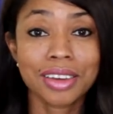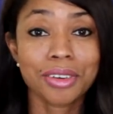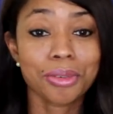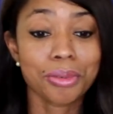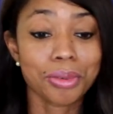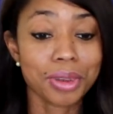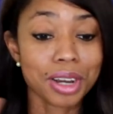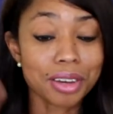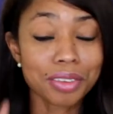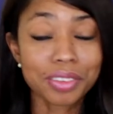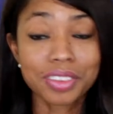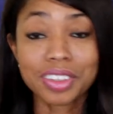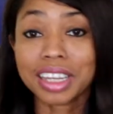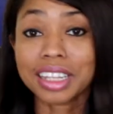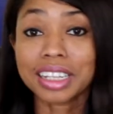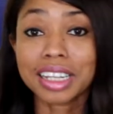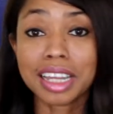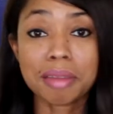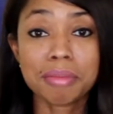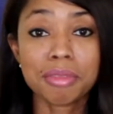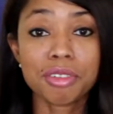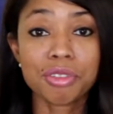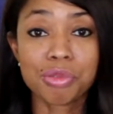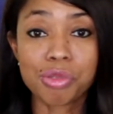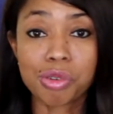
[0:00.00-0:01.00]
Whatever they
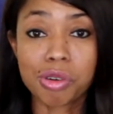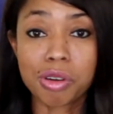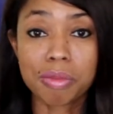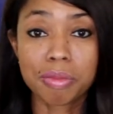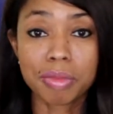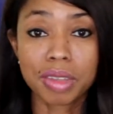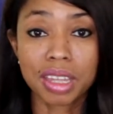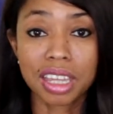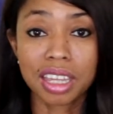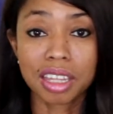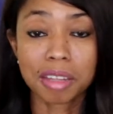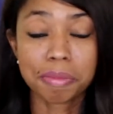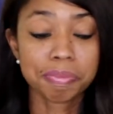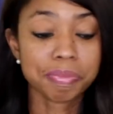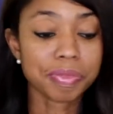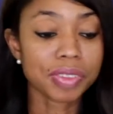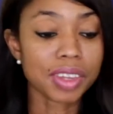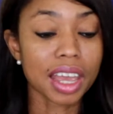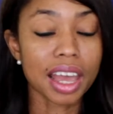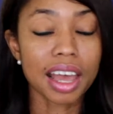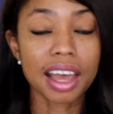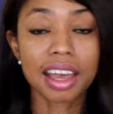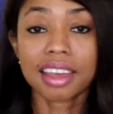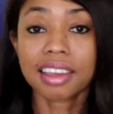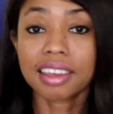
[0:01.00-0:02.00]
lay before me,
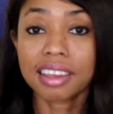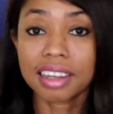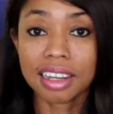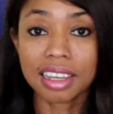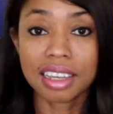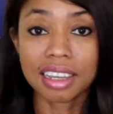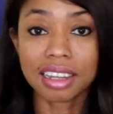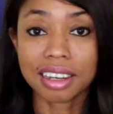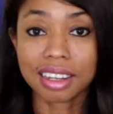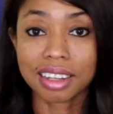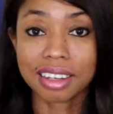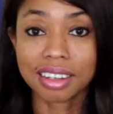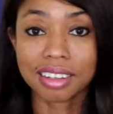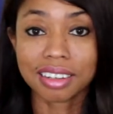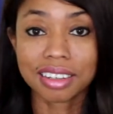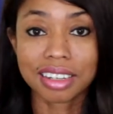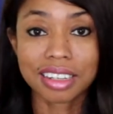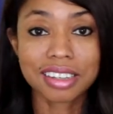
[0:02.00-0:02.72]
I can eat it.